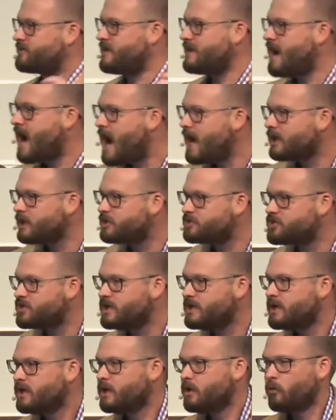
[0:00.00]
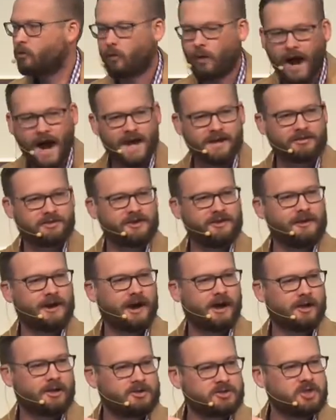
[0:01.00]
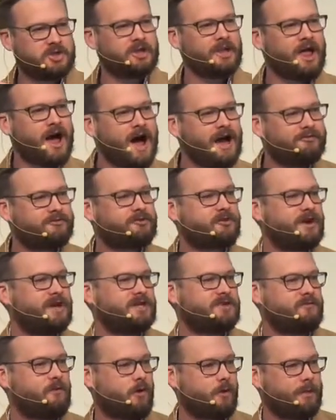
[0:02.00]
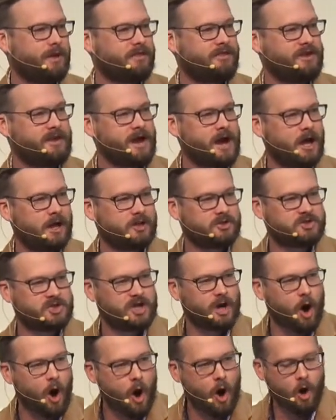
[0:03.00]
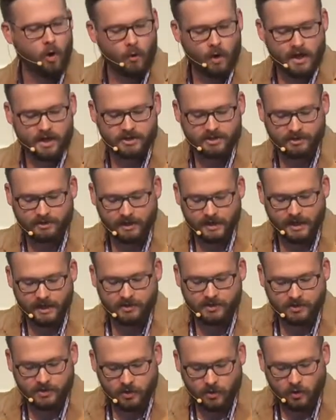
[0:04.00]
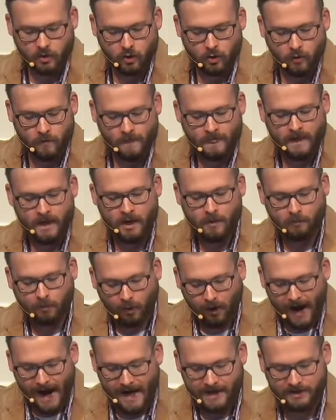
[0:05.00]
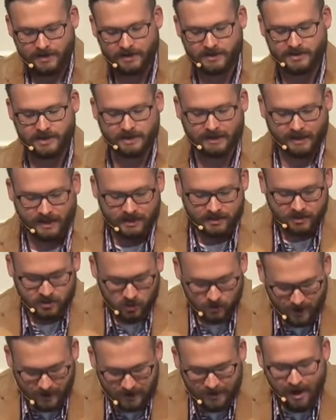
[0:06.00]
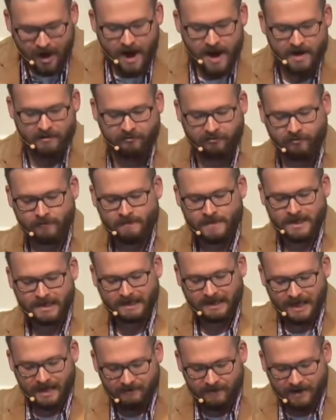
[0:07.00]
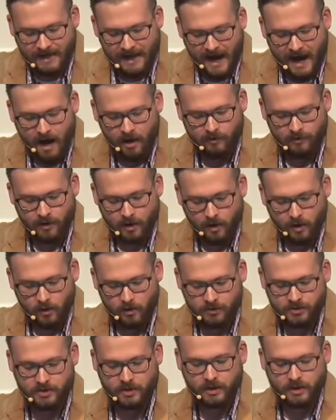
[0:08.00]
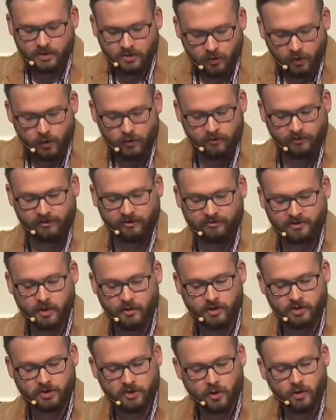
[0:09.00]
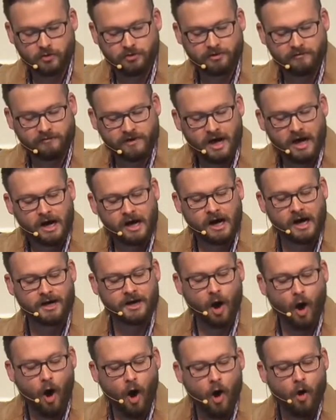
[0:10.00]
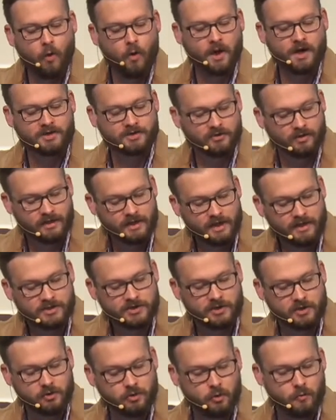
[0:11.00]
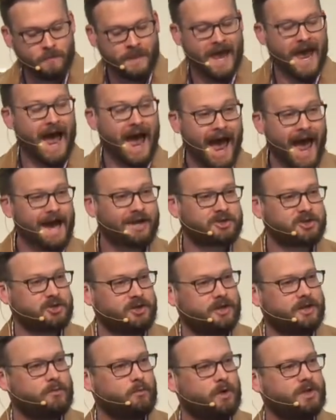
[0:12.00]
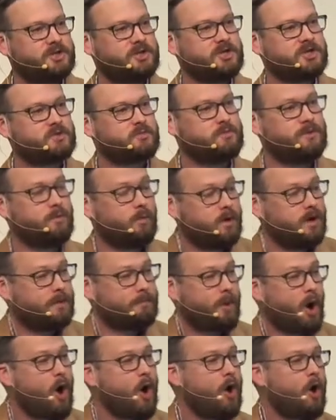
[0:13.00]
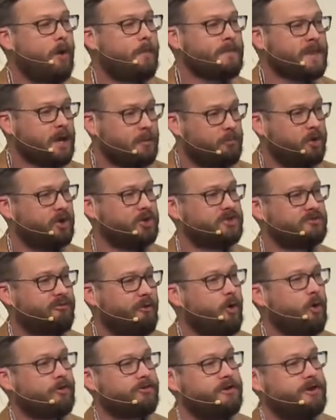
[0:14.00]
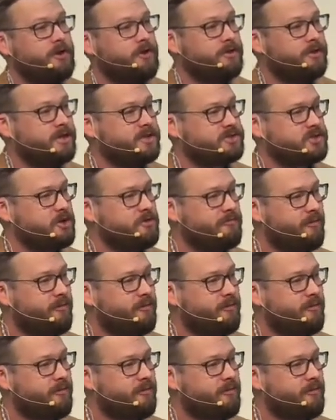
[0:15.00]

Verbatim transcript: Theology, right theology, life transforming theology always leads to practice, it leads to a life living out those truths. And so the truth of God always leads to action, which is what Paul puts forth here in these two